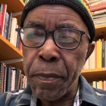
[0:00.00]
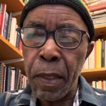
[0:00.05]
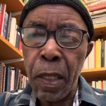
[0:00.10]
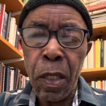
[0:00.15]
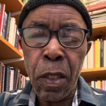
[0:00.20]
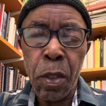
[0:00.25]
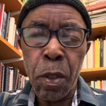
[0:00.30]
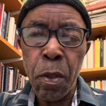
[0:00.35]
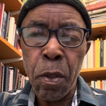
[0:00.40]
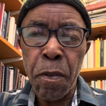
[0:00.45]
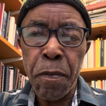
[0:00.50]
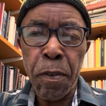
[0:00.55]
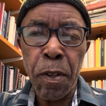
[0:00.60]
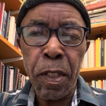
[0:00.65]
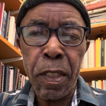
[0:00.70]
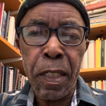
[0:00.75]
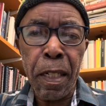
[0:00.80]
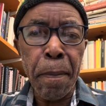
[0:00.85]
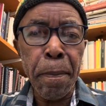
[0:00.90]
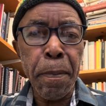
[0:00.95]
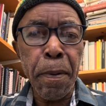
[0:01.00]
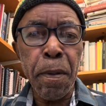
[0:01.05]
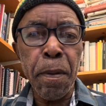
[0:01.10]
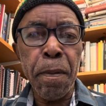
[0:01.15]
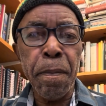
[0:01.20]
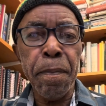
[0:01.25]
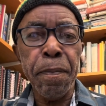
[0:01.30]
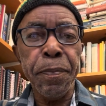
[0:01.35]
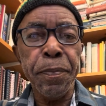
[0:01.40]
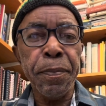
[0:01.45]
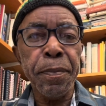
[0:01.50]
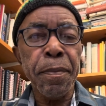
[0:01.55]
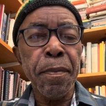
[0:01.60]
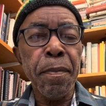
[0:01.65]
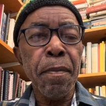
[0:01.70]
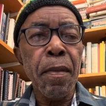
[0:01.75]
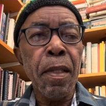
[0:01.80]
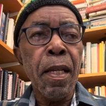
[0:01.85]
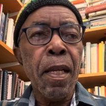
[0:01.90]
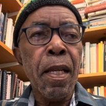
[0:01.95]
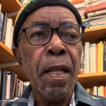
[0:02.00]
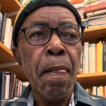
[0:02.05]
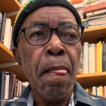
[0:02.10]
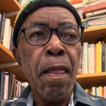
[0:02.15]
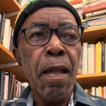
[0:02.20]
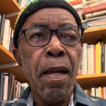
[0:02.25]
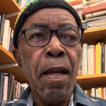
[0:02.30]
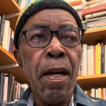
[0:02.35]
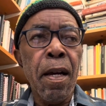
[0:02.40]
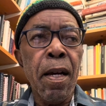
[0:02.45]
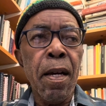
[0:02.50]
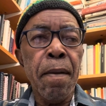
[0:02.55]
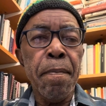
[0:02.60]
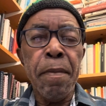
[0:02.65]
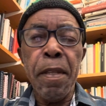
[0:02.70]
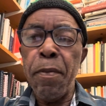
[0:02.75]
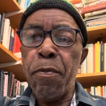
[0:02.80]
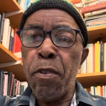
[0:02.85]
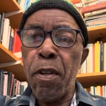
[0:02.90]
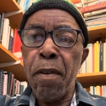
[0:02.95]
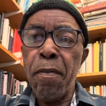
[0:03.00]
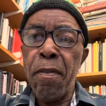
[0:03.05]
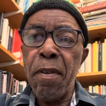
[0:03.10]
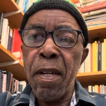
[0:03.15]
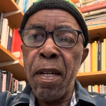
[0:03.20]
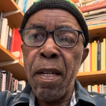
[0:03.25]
So, for example, if you have,